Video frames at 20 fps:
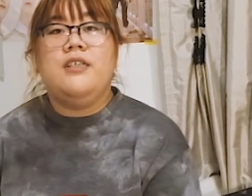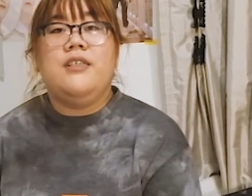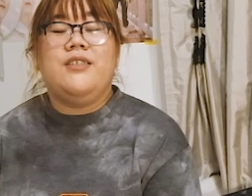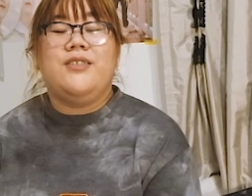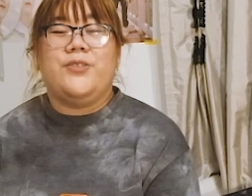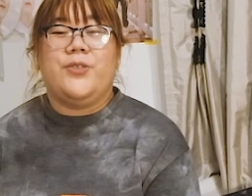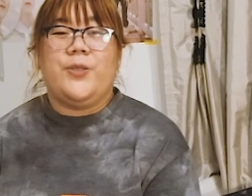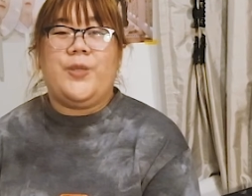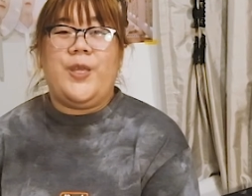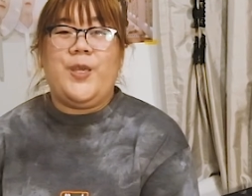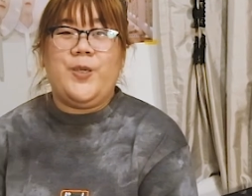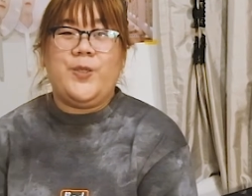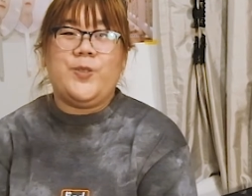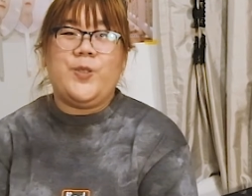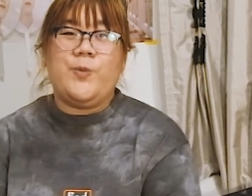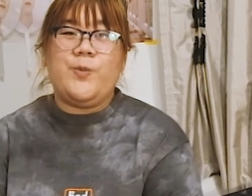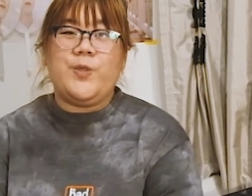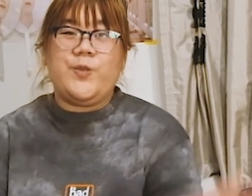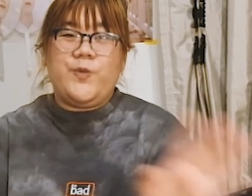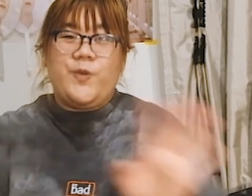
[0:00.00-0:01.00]
So thank you
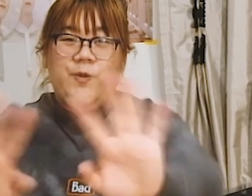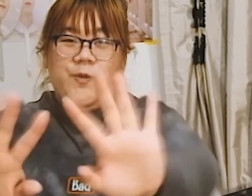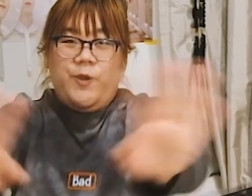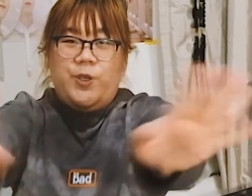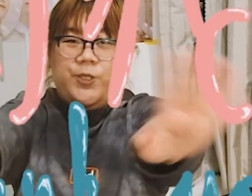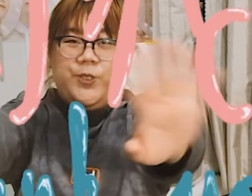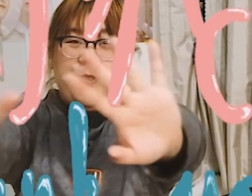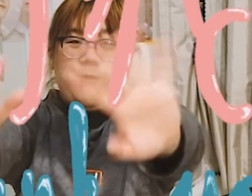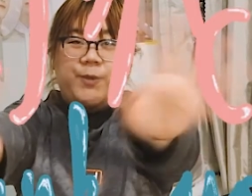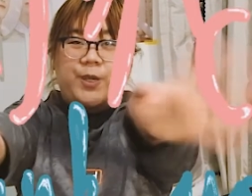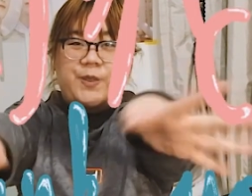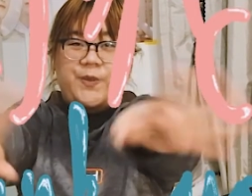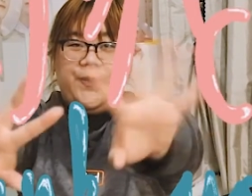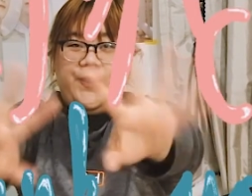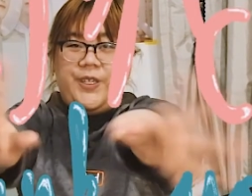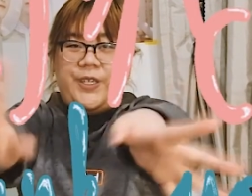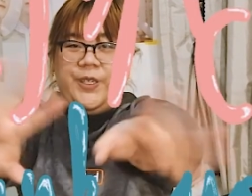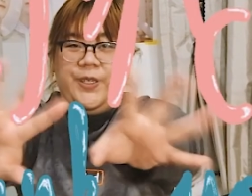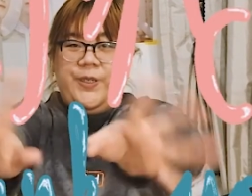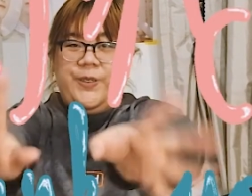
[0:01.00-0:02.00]
so much for watching my
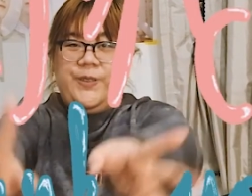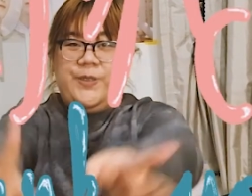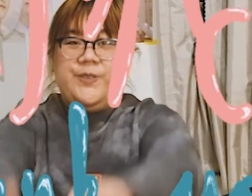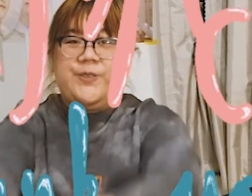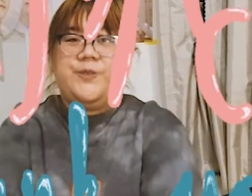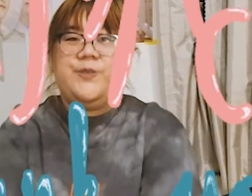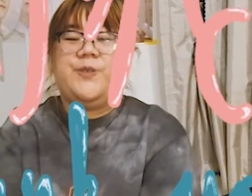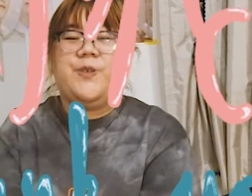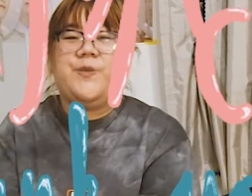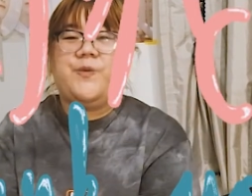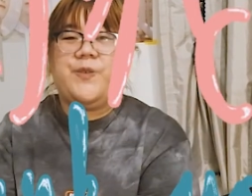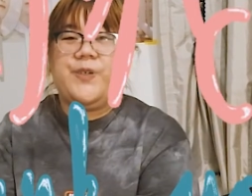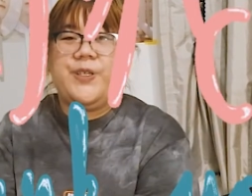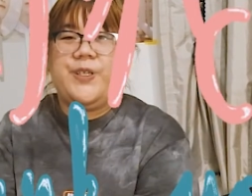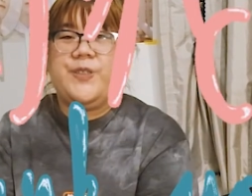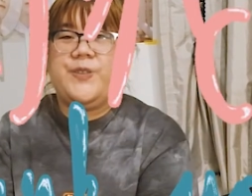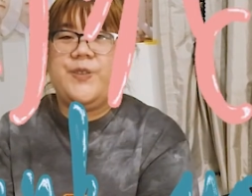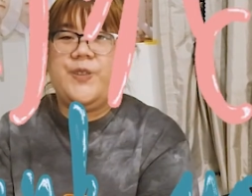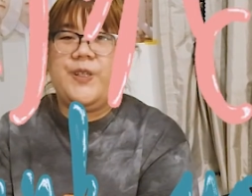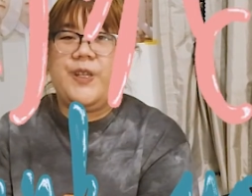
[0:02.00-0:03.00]
video. Don't
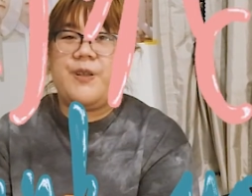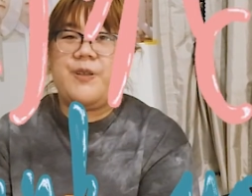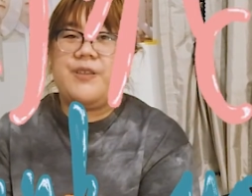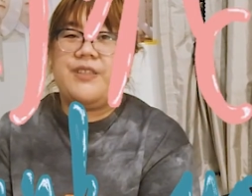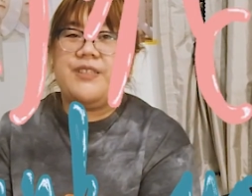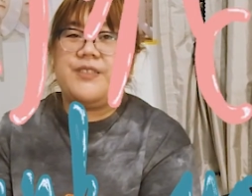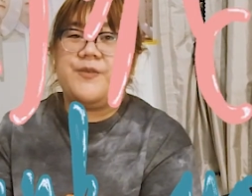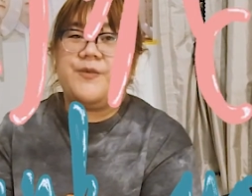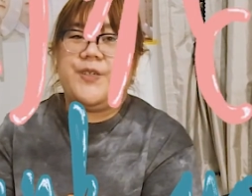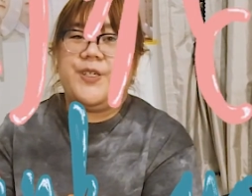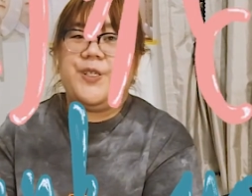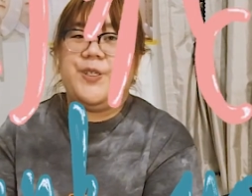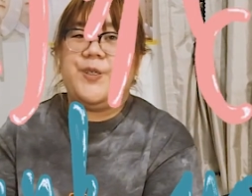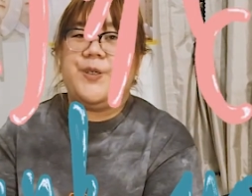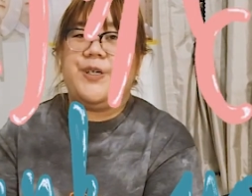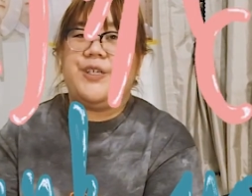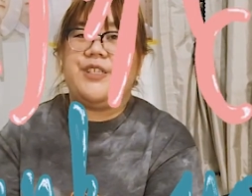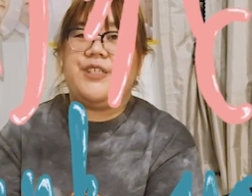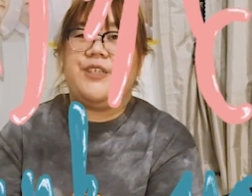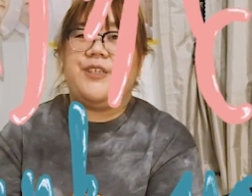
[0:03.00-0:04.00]
forget to like this video
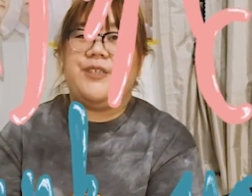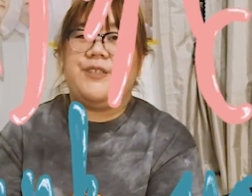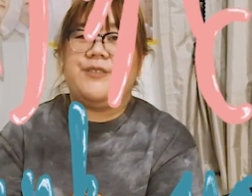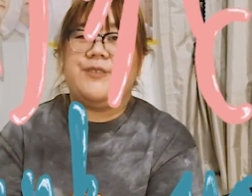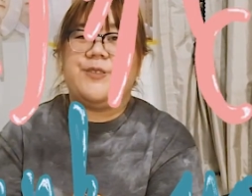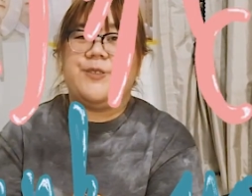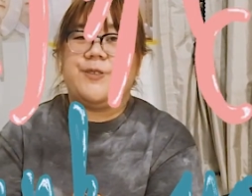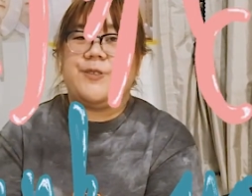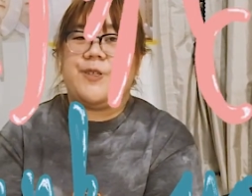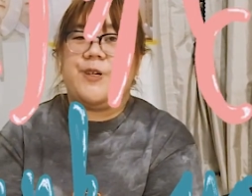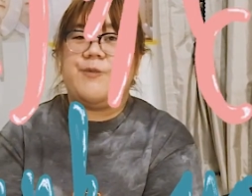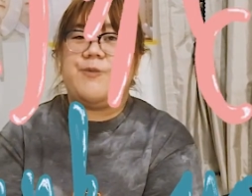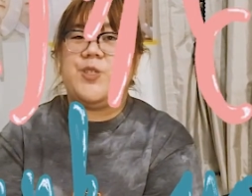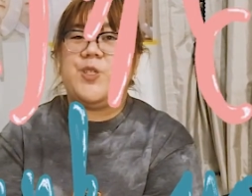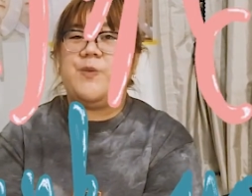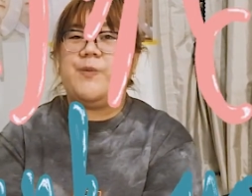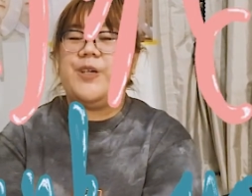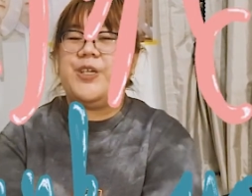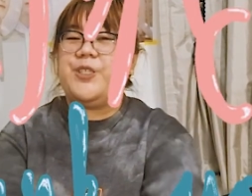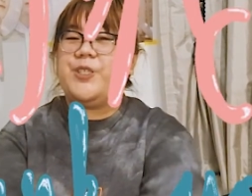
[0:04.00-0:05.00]
and subscribe
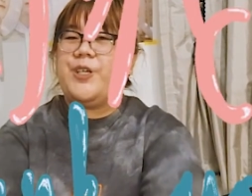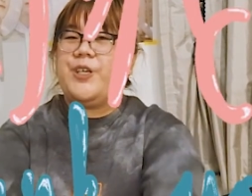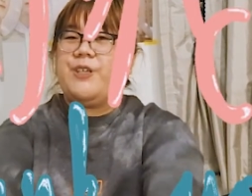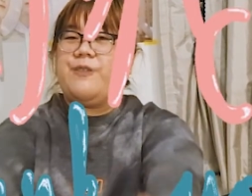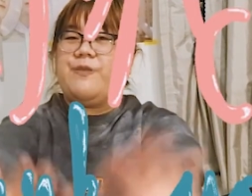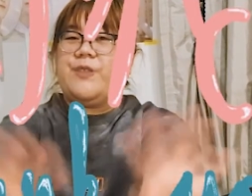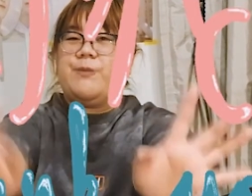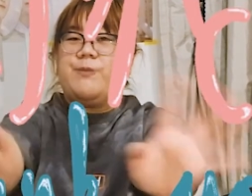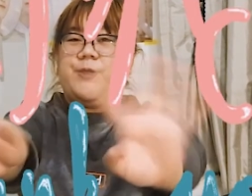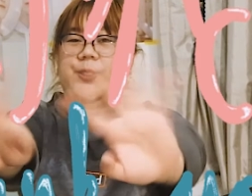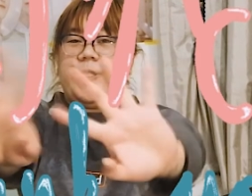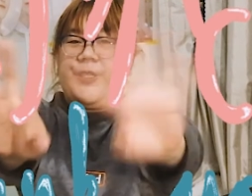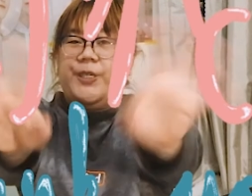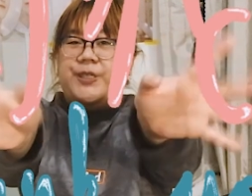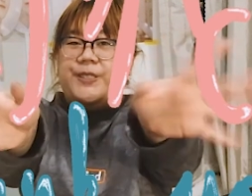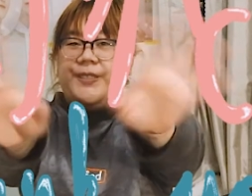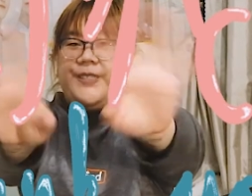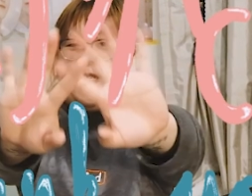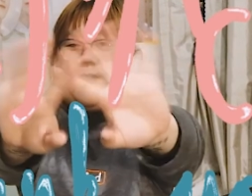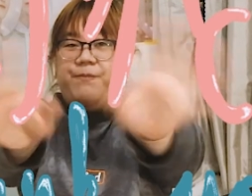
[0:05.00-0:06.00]
to my channel for more
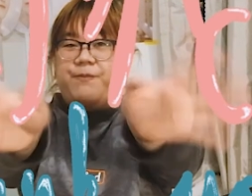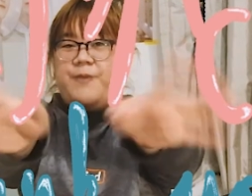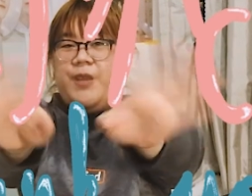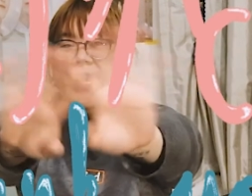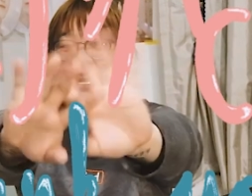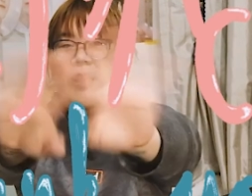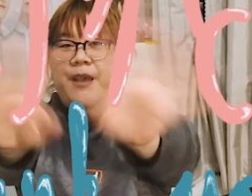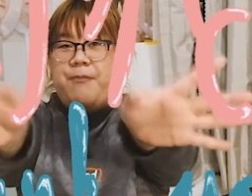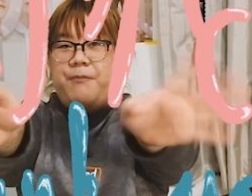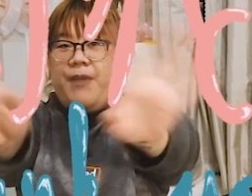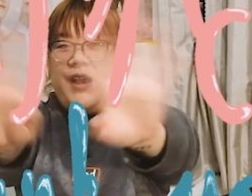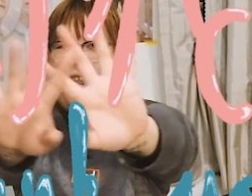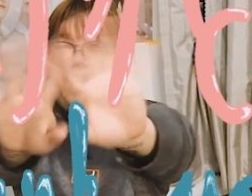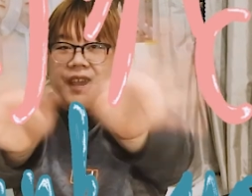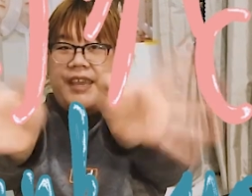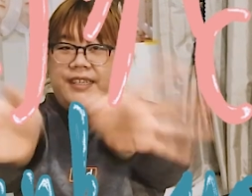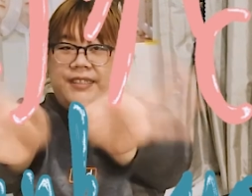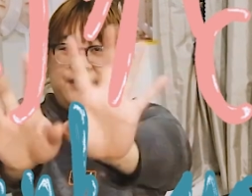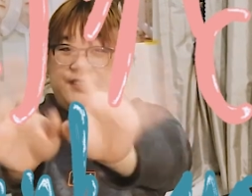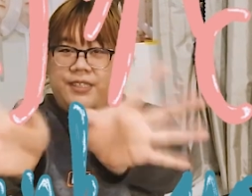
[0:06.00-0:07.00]
content.
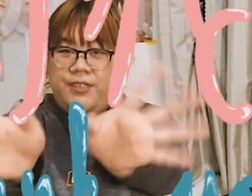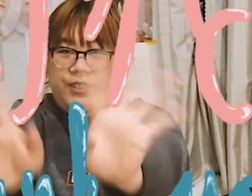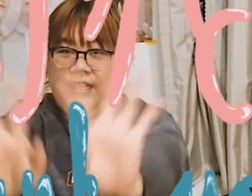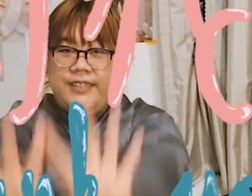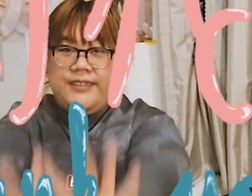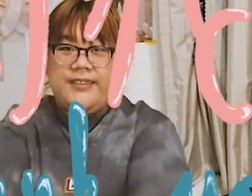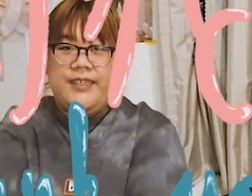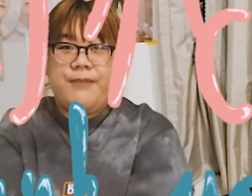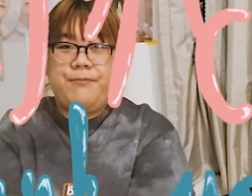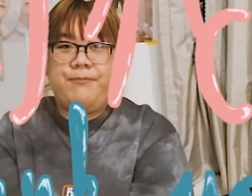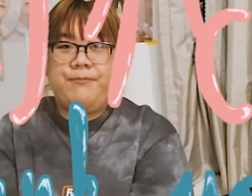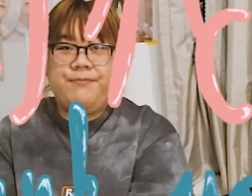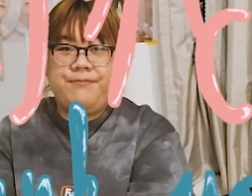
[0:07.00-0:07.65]
Bye, see you next time.